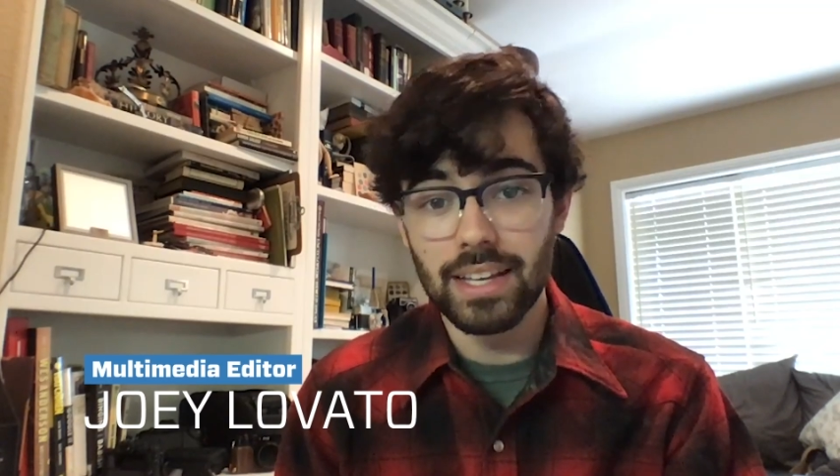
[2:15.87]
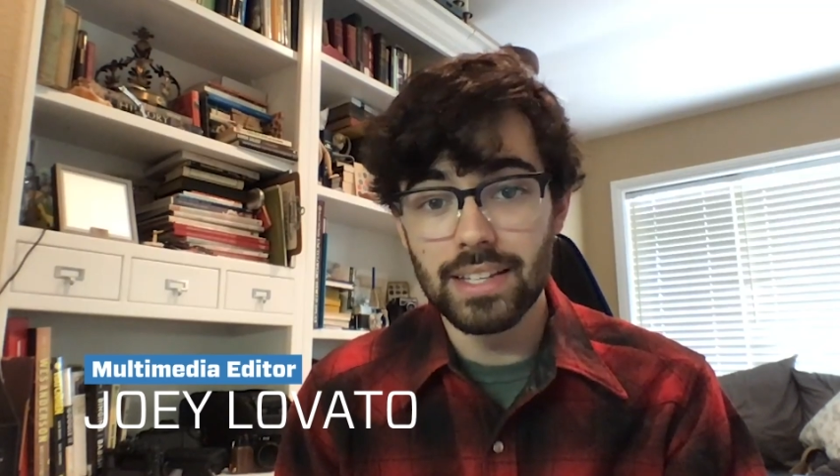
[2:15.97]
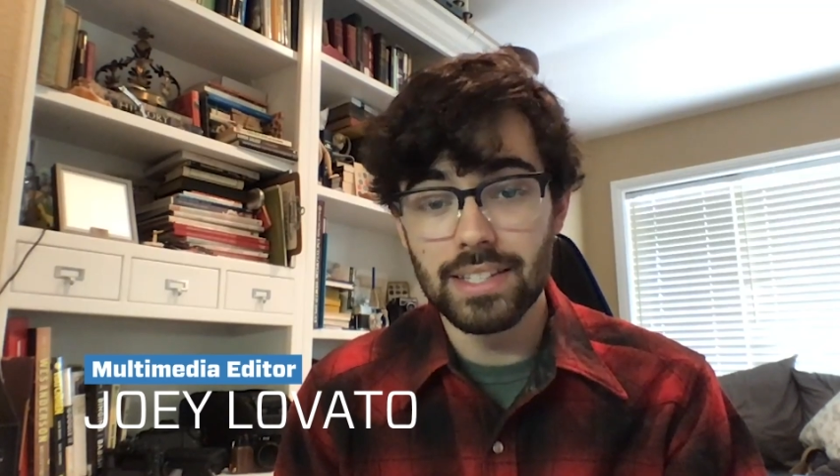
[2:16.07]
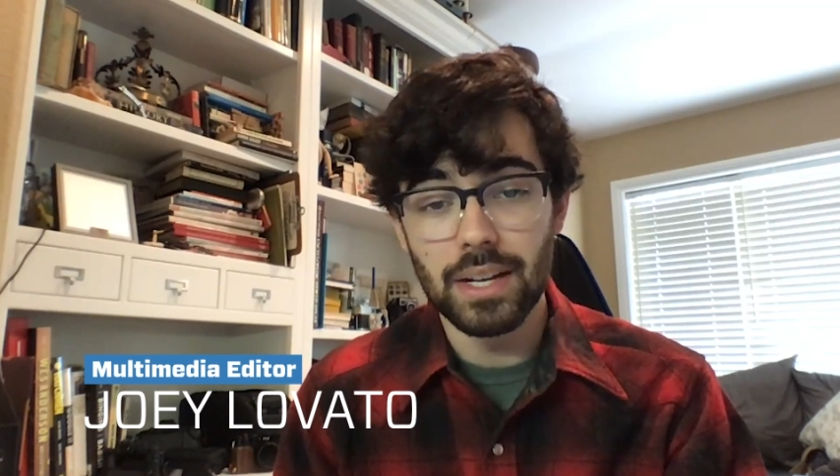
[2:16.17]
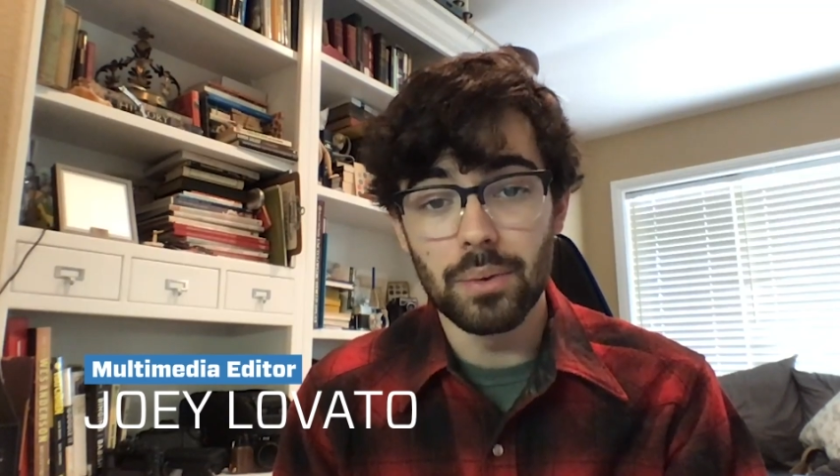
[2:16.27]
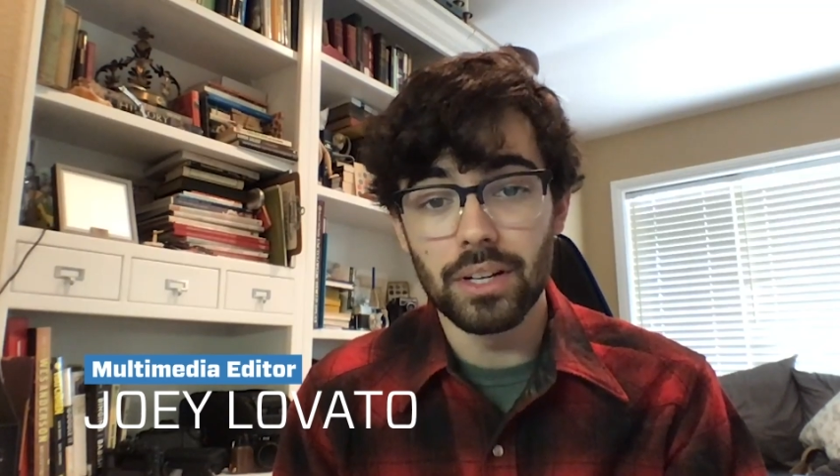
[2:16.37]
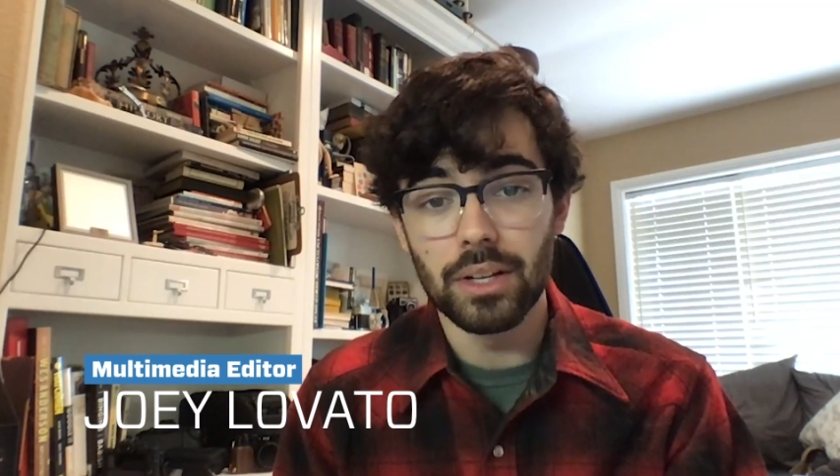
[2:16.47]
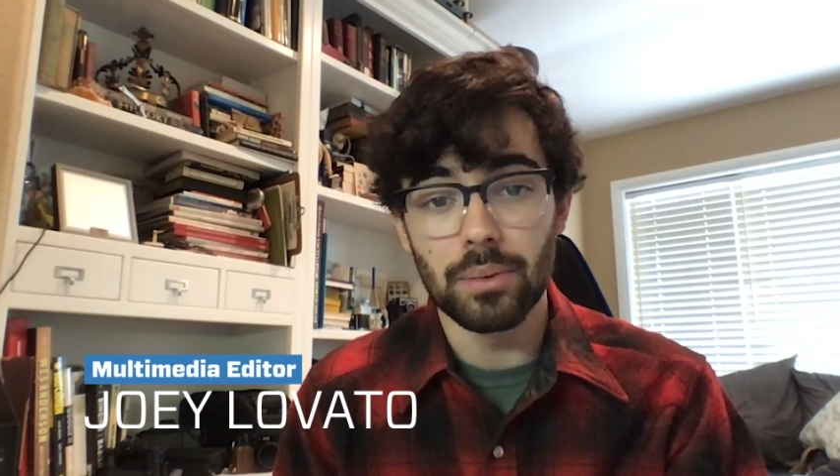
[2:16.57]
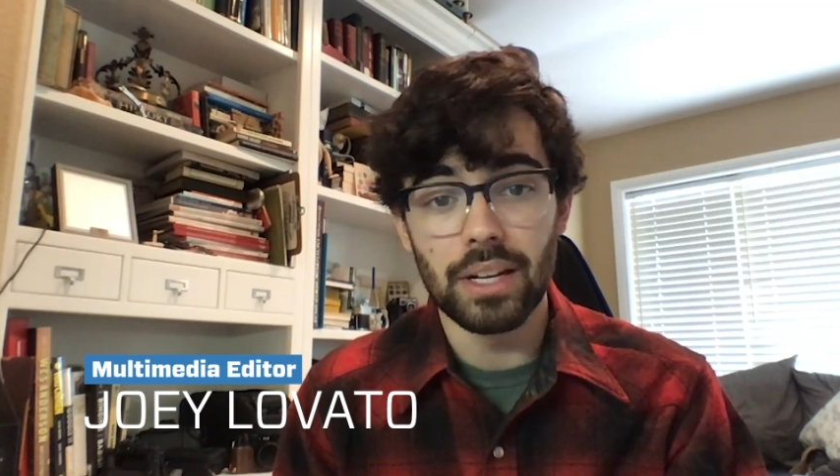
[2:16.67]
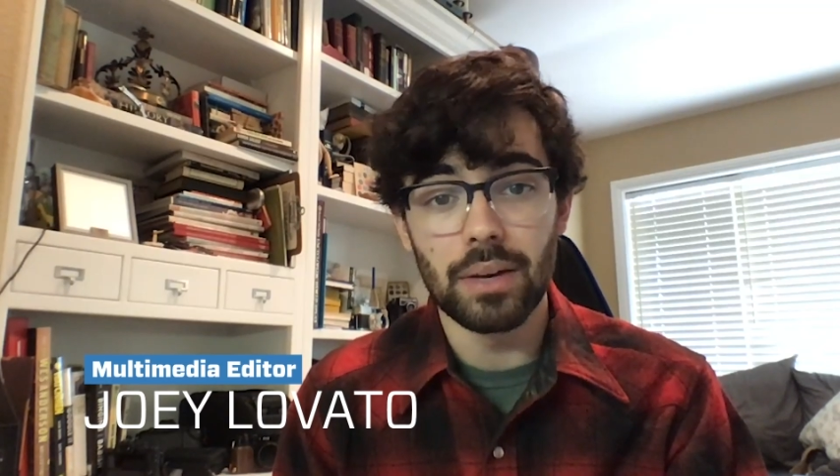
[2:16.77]
is and anyone
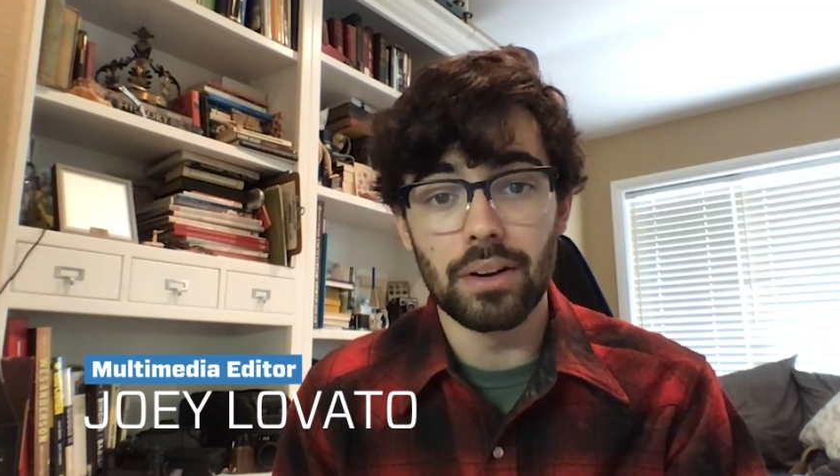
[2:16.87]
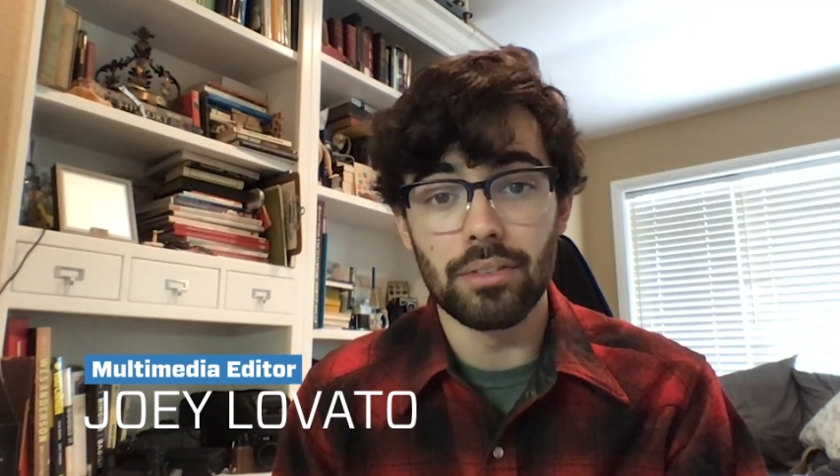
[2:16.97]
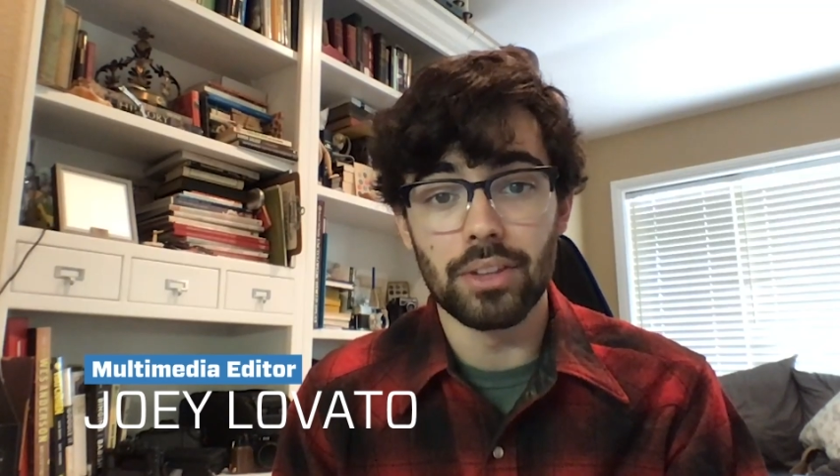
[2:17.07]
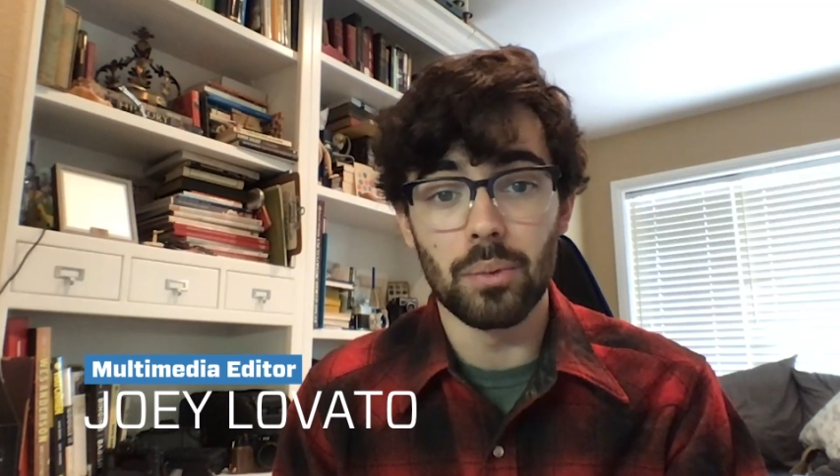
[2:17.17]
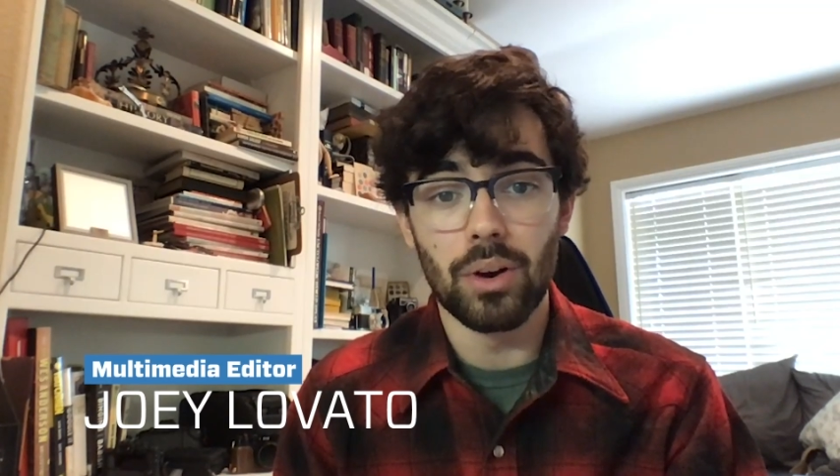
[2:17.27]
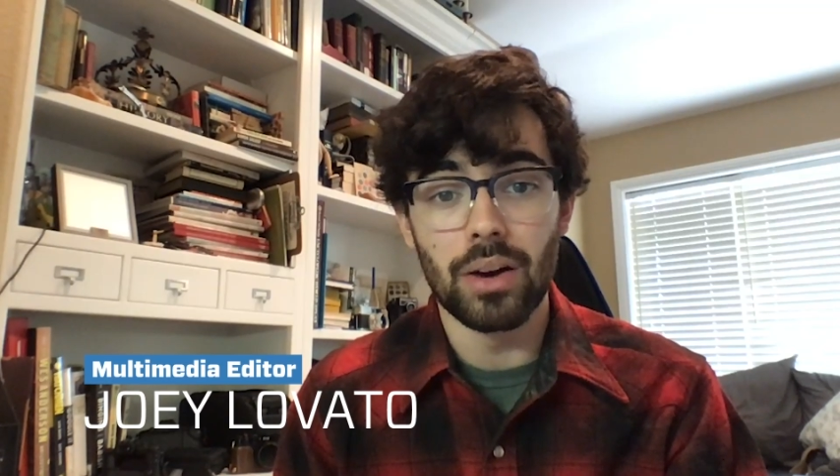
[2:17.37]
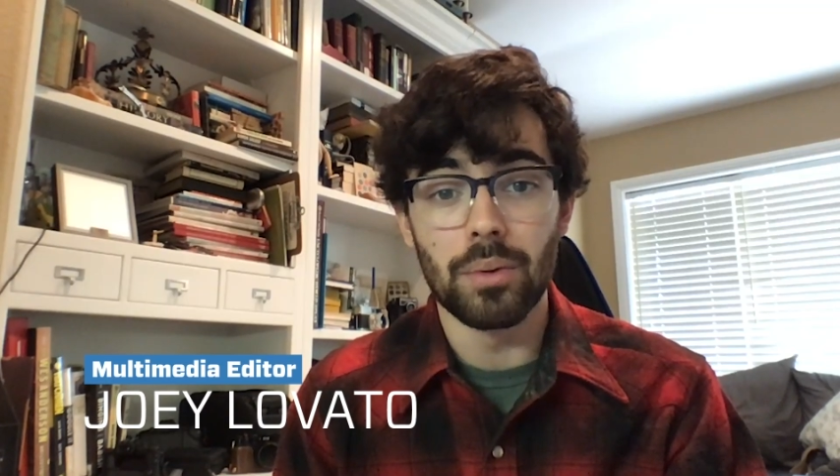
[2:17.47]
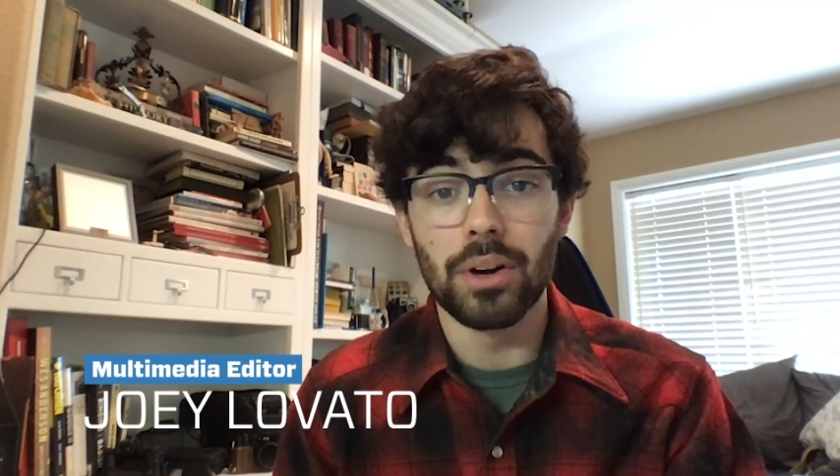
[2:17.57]
can read it whenever they want.